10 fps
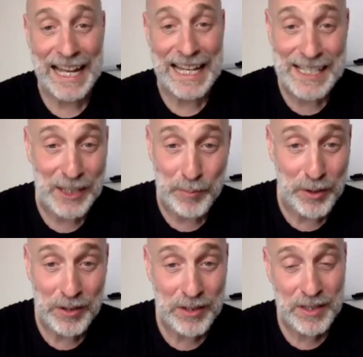80
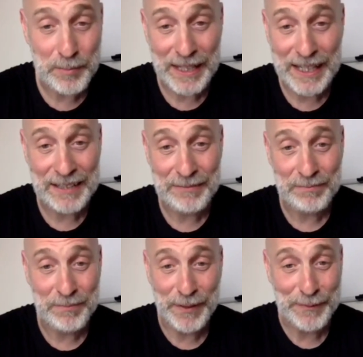books, be
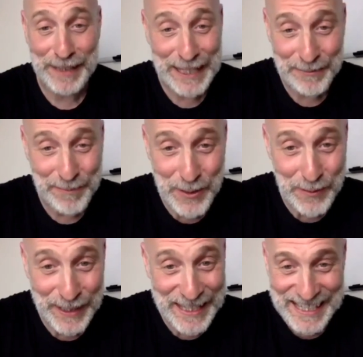in 15
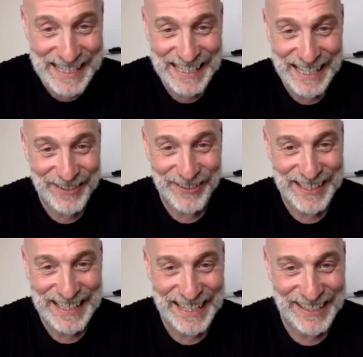movies, et cetera,
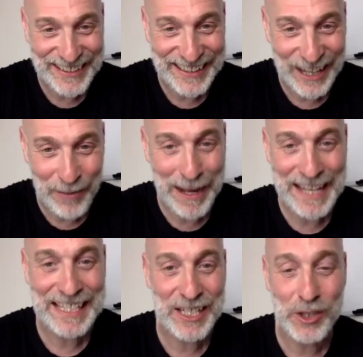et cetera. Where
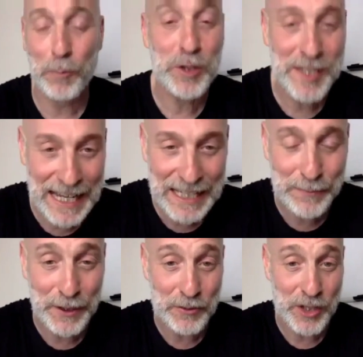does it stop? What's next
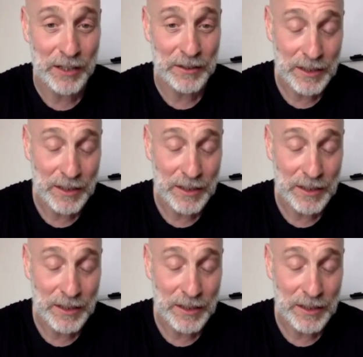for you, Joe?